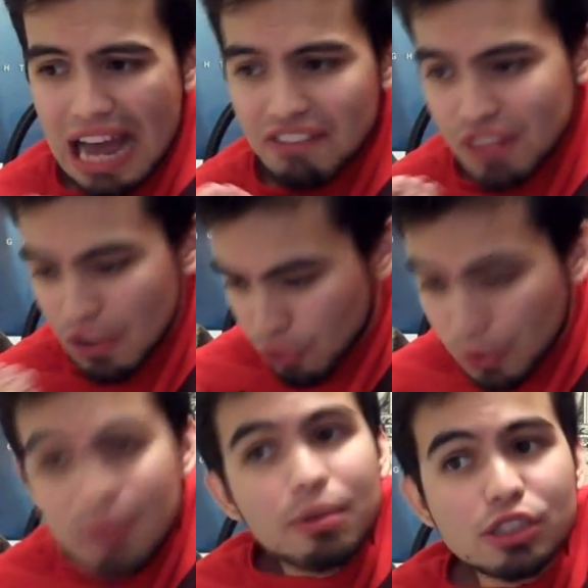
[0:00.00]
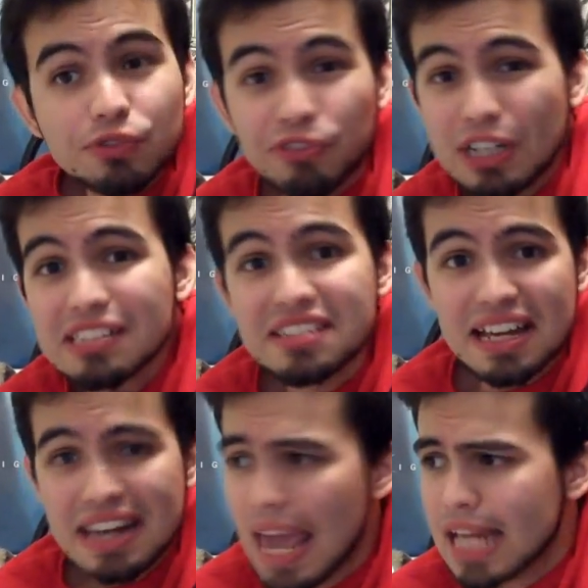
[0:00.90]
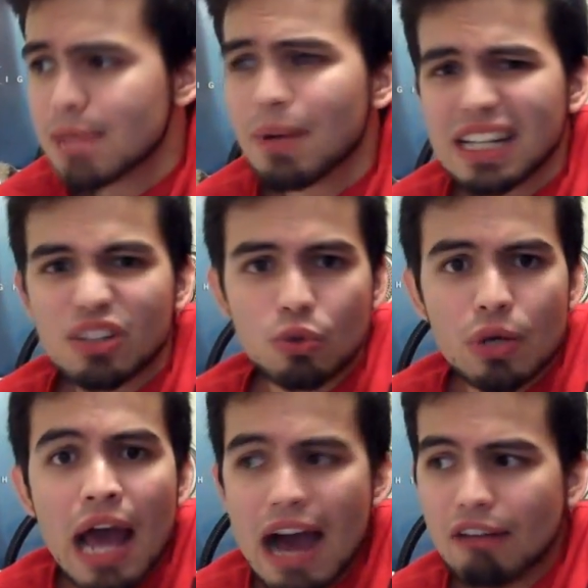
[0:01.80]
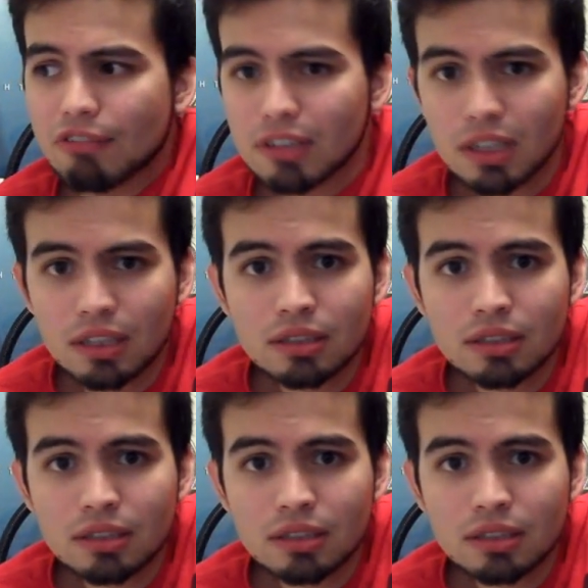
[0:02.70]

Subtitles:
have the 3 best friends that anybody could have.